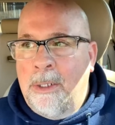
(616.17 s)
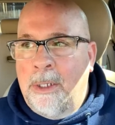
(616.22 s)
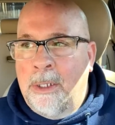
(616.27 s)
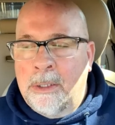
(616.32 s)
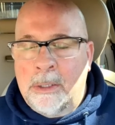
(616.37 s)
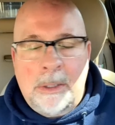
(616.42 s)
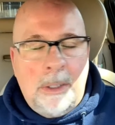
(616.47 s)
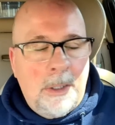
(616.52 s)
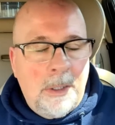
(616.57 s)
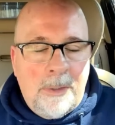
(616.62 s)

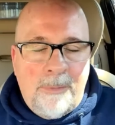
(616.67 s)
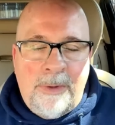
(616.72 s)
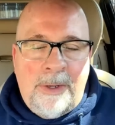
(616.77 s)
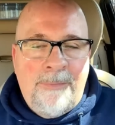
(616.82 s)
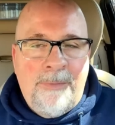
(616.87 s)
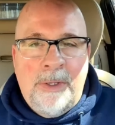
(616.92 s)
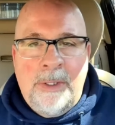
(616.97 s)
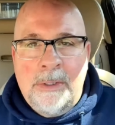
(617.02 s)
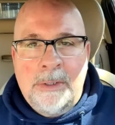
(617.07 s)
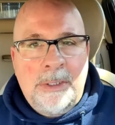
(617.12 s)
ton of
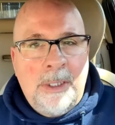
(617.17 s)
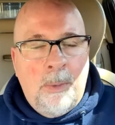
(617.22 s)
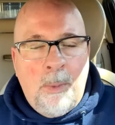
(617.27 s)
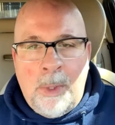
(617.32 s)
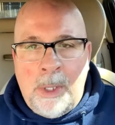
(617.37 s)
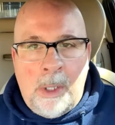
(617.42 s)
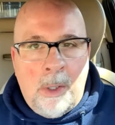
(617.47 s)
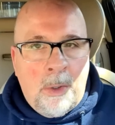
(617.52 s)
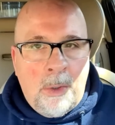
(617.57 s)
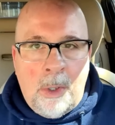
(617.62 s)
evidence that
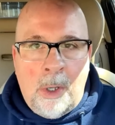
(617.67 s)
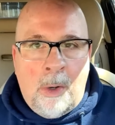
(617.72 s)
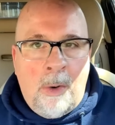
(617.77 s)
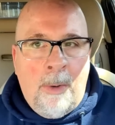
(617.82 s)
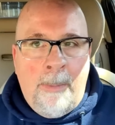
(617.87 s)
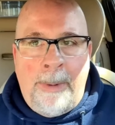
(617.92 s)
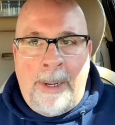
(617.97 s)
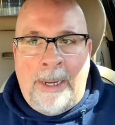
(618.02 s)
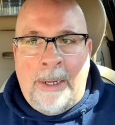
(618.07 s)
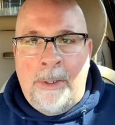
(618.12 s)
we don't know
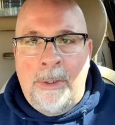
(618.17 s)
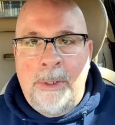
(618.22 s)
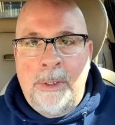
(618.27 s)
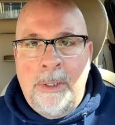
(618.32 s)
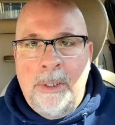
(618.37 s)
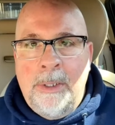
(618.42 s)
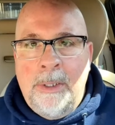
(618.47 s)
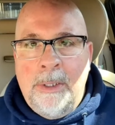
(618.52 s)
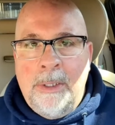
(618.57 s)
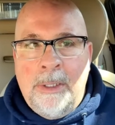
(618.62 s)
about
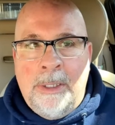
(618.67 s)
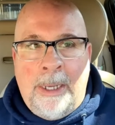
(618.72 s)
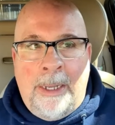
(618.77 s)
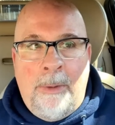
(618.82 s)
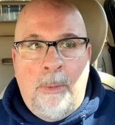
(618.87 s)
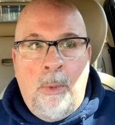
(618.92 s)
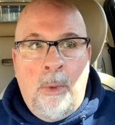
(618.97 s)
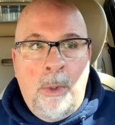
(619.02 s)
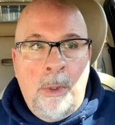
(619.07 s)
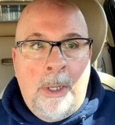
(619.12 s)
that
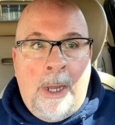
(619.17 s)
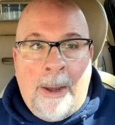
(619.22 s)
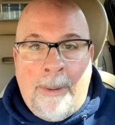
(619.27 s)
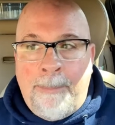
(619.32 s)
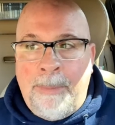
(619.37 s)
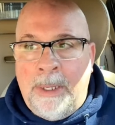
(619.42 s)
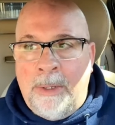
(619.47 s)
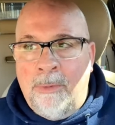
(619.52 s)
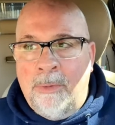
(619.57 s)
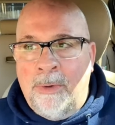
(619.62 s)
will not
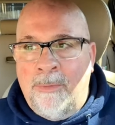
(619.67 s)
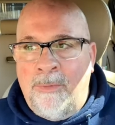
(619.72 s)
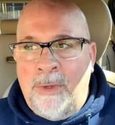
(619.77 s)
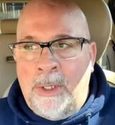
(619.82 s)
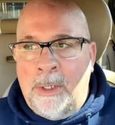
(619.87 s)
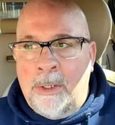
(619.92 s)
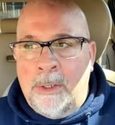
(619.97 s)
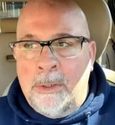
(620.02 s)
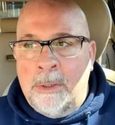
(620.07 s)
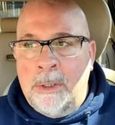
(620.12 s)
be
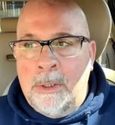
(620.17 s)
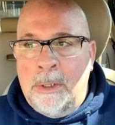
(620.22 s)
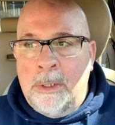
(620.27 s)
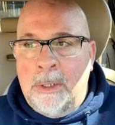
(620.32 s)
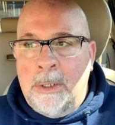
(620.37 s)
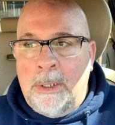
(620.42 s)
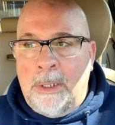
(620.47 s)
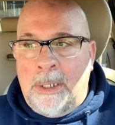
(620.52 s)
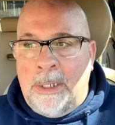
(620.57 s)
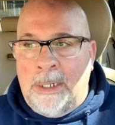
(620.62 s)
revealed.
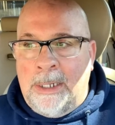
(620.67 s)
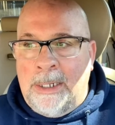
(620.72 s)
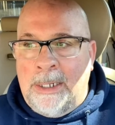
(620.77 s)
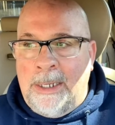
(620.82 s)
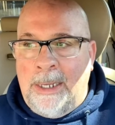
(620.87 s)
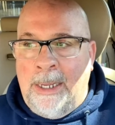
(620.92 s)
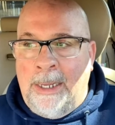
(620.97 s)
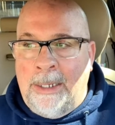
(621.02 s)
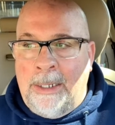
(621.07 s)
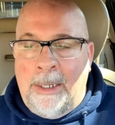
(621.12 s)

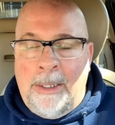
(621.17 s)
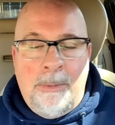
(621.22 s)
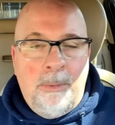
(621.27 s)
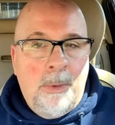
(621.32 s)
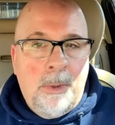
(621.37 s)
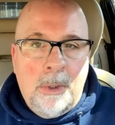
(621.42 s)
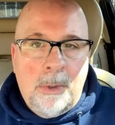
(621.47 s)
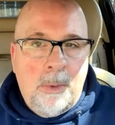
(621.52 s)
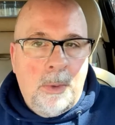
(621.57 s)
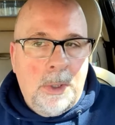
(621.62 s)
And
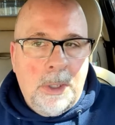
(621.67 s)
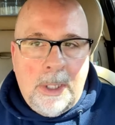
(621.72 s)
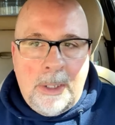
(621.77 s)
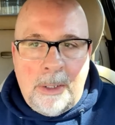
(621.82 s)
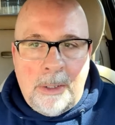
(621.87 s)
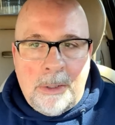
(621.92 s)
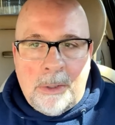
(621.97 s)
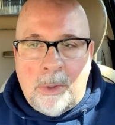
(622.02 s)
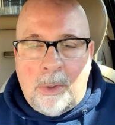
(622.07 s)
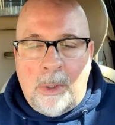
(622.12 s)
we'll get
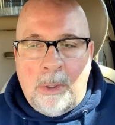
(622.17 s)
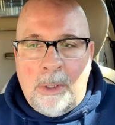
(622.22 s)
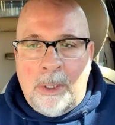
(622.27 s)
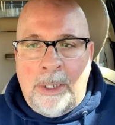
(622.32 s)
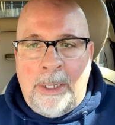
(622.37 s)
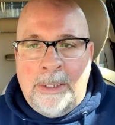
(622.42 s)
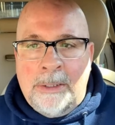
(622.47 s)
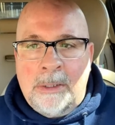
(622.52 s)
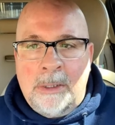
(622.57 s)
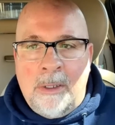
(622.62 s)
into all of
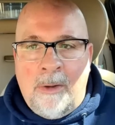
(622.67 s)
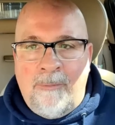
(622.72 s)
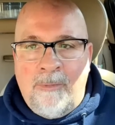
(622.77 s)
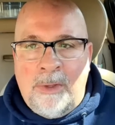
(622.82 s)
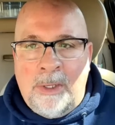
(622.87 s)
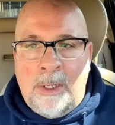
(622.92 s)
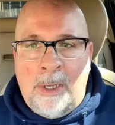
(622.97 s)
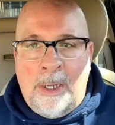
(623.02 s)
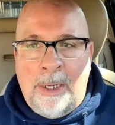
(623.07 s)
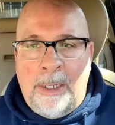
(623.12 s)
that stuff
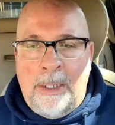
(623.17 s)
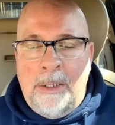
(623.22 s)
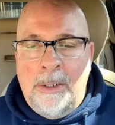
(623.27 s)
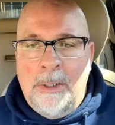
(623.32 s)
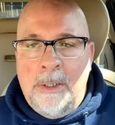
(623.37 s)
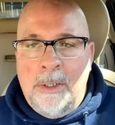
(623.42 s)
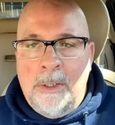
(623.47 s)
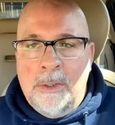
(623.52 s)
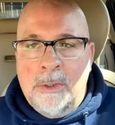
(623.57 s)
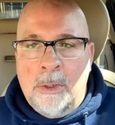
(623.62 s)
tonight.
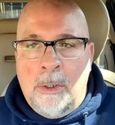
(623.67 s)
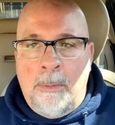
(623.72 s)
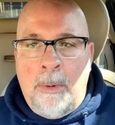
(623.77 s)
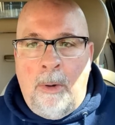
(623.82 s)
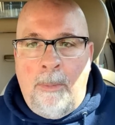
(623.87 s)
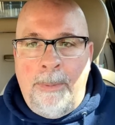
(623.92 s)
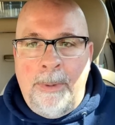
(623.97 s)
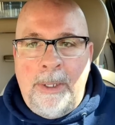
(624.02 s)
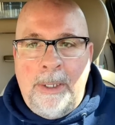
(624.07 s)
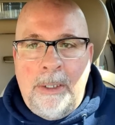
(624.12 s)
So I'm
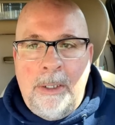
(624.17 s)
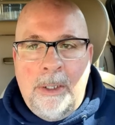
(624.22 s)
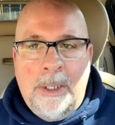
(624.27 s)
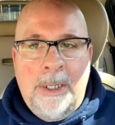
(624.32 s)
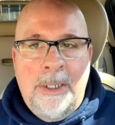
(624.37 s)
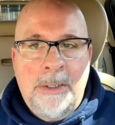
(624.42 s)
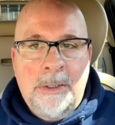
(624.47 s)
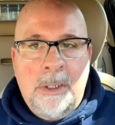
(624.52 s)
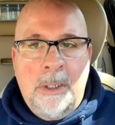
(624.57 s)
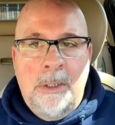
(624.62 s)
hoping that you
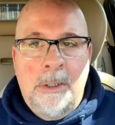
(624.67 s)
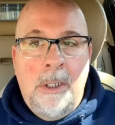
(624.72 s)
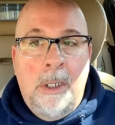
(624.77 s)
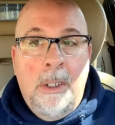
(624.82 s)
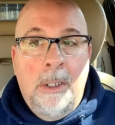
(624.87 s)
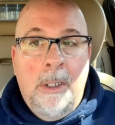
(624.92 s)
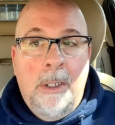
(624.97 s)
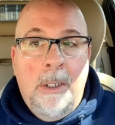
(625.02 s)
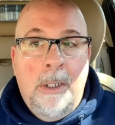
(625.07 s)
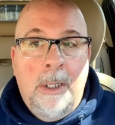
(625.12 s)
guys can
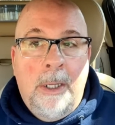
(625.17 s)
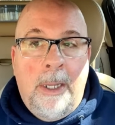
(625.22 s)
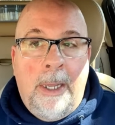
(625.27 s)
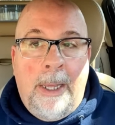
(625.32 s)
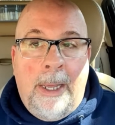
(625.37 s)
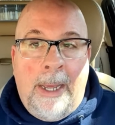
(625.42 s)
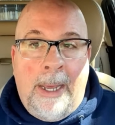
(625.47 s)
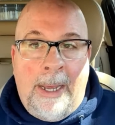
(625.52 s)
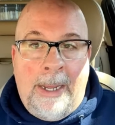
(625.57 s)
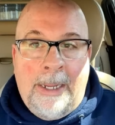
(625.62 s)

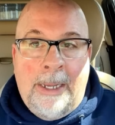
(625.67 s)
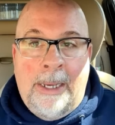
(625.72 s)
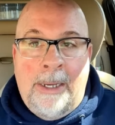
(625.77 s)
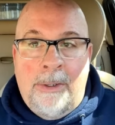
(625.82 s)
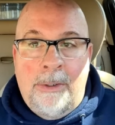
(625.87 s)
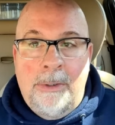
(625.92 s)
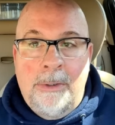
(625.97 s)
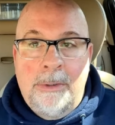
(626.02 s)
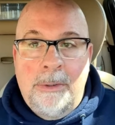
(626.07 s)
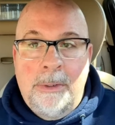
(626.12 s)
hang
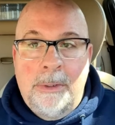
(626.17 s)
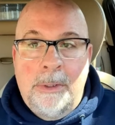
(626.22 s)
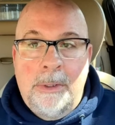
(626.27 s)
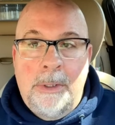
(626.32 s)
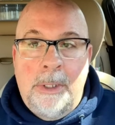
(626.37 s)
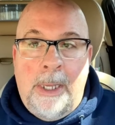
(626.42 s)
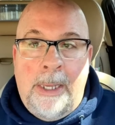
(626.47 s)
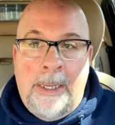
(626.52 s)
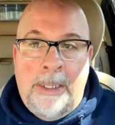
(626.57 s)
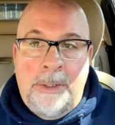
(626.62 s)
out
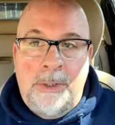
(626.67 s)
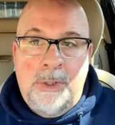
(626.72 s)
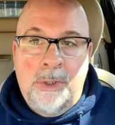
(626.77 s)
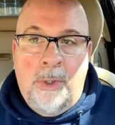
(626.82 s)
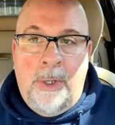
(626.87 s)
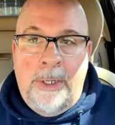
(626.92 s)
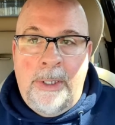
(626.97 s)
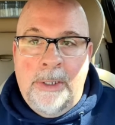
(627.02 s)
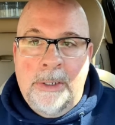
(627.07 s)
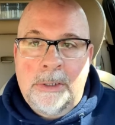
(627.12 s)
and
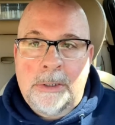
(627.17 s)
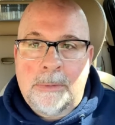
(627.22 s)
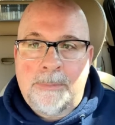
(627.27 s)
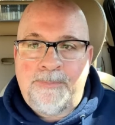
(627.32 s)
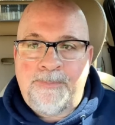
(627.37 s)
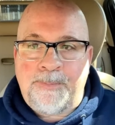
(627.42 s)
join us